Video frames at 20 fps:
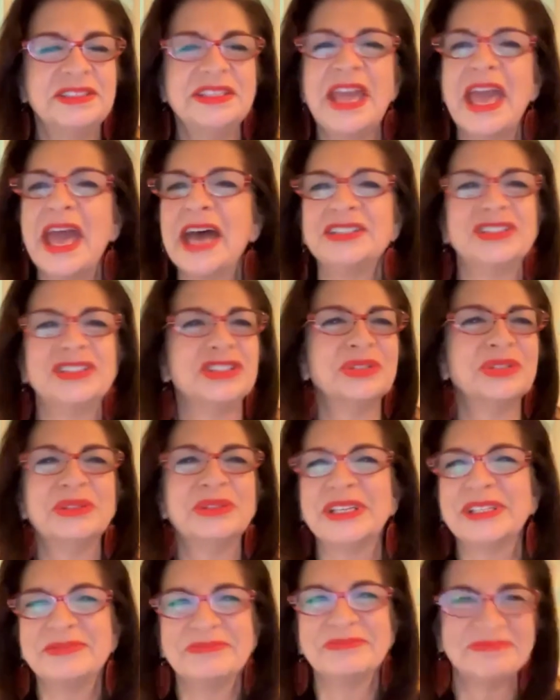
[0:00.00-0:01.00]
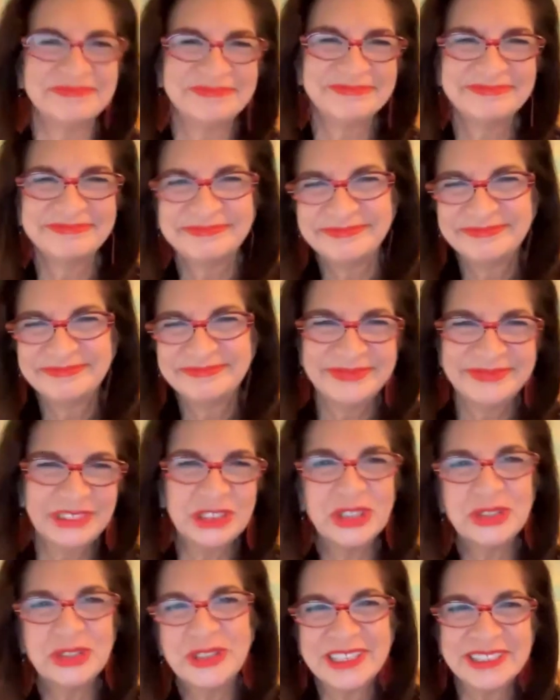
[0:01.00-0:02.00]
yeah, do it.
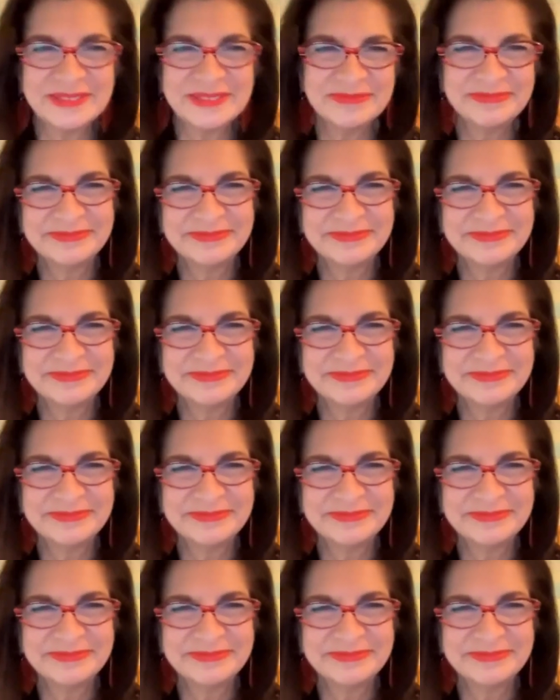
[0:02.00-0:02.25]
Do what it.